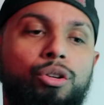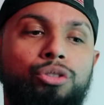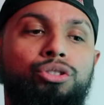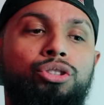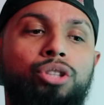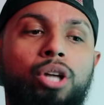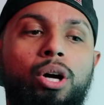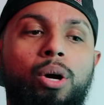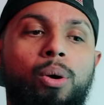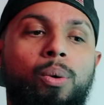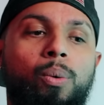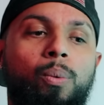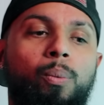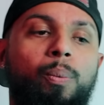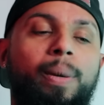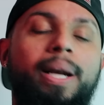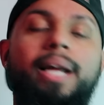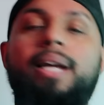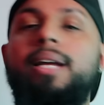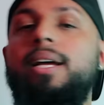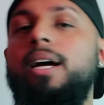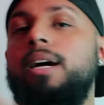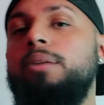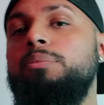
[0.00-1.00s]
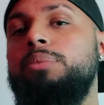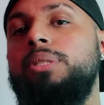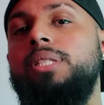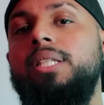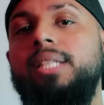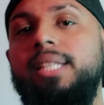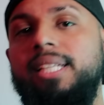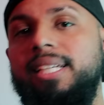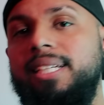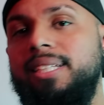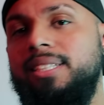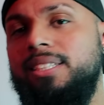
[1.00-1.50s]
So when it comes
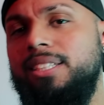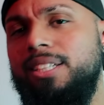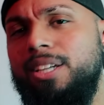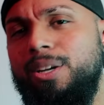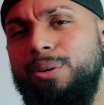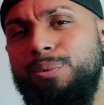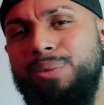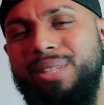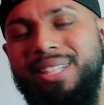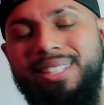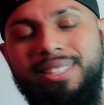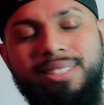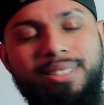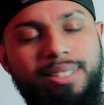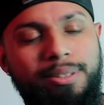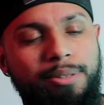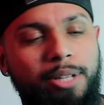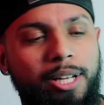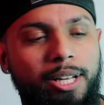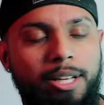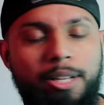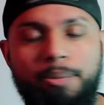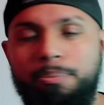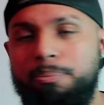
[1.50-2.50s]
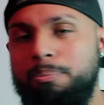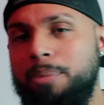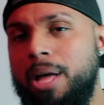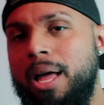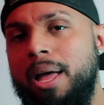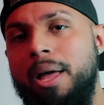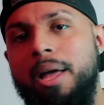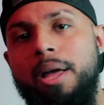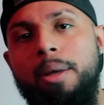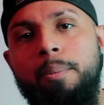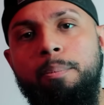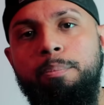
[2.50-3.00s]
to these, you know, these
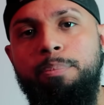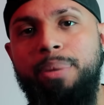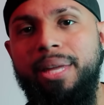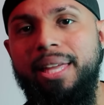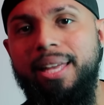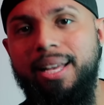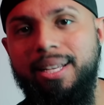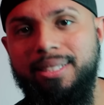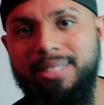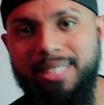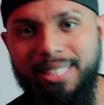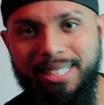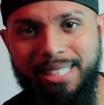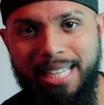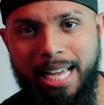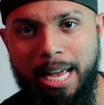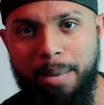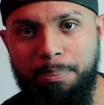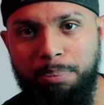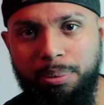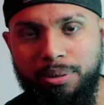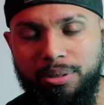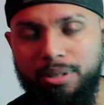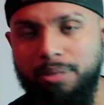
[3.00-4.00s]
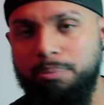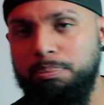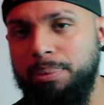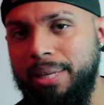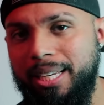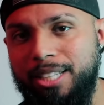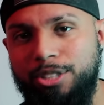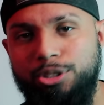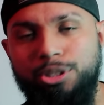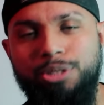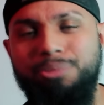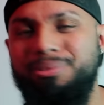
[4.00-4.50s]
BS examples of
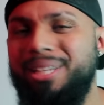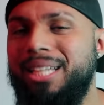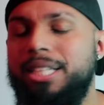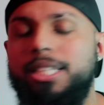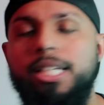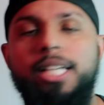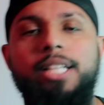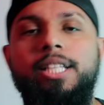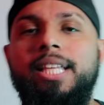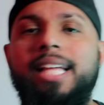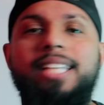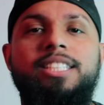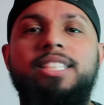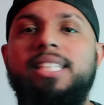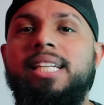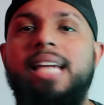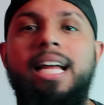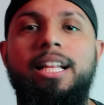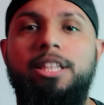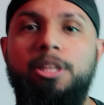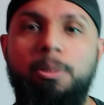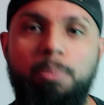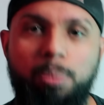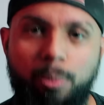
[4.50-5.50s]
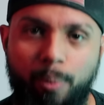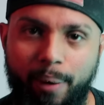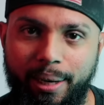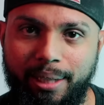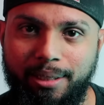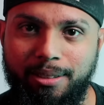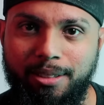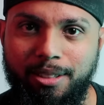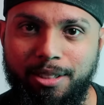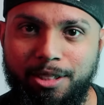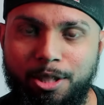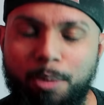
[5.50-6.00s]
plagiarism, that's not the
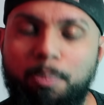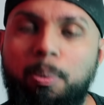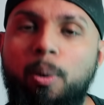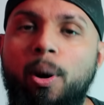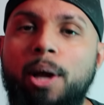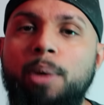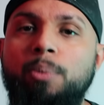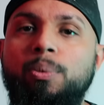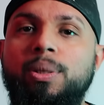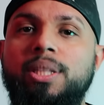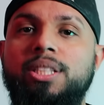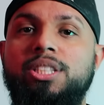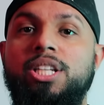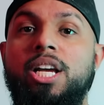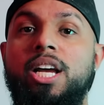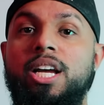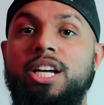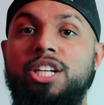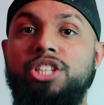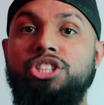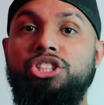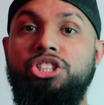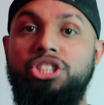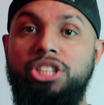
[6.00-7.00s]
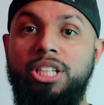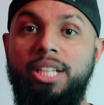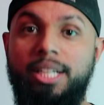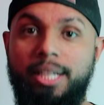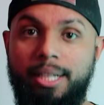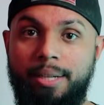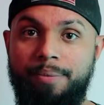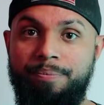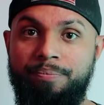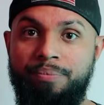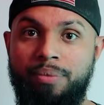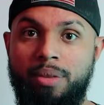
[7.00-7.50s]
point. The point was
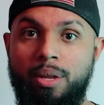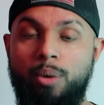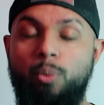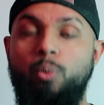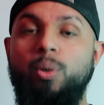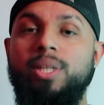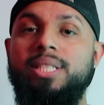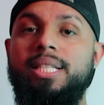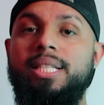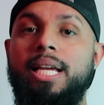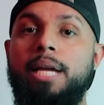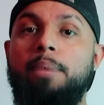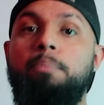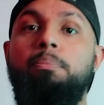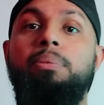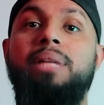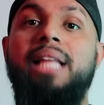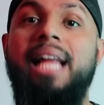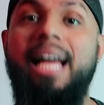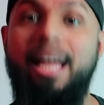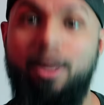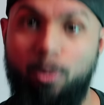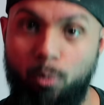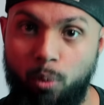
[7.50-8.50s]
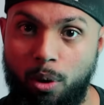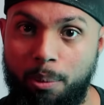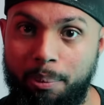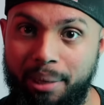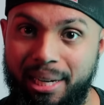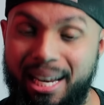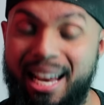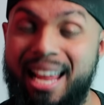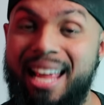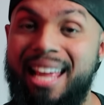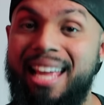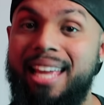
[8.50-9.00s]
she was a black
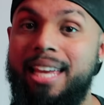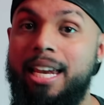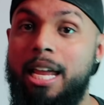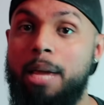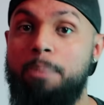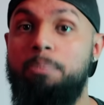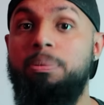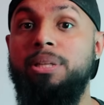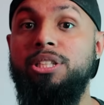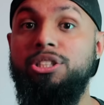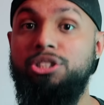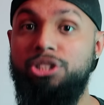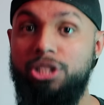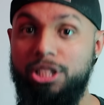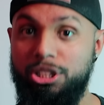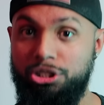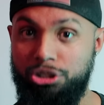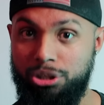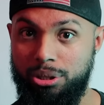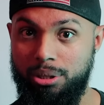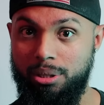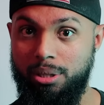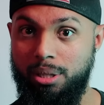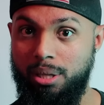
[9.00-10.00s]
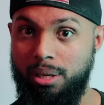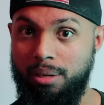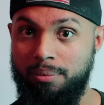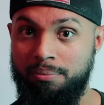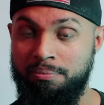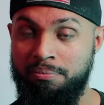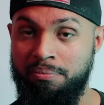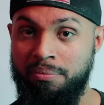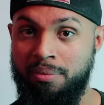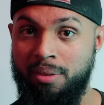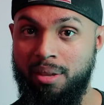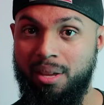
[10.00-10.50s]
woman in a position
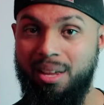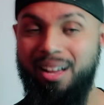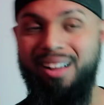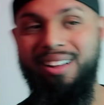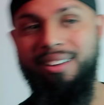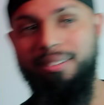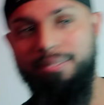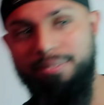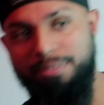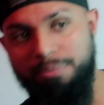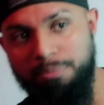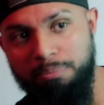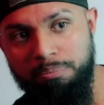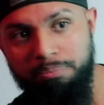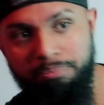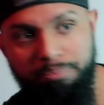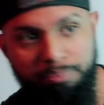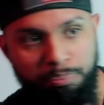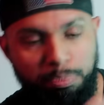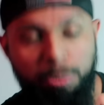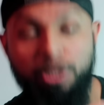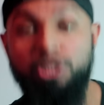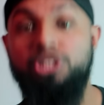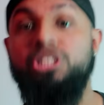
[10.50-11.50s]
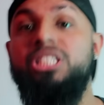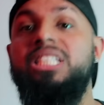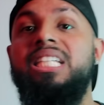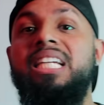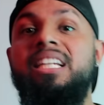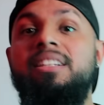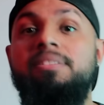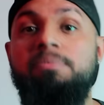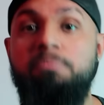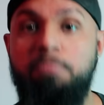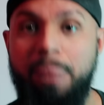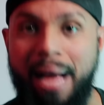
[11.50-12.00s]
of
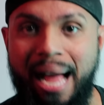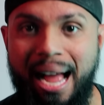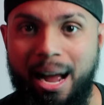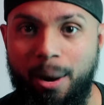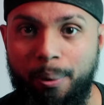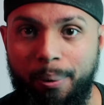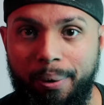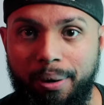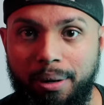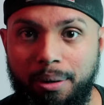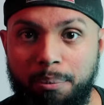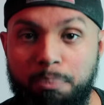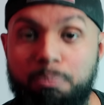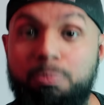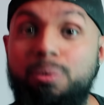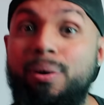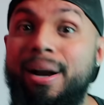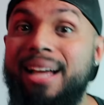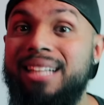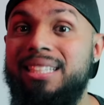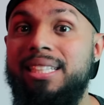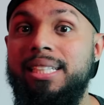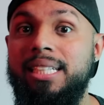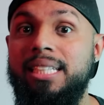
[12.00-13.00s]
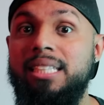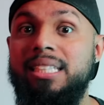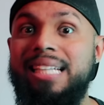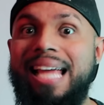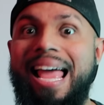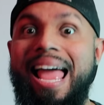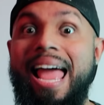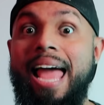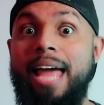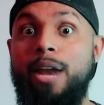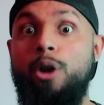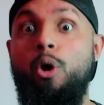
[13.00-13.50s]
perceived power, president
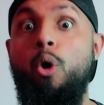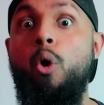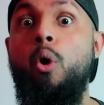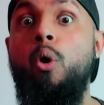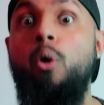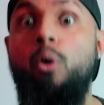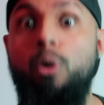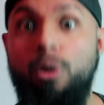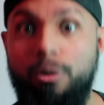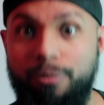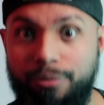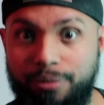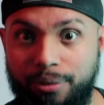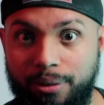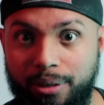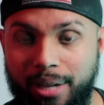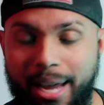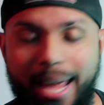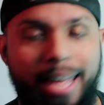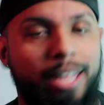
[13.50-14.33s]
at Harvard.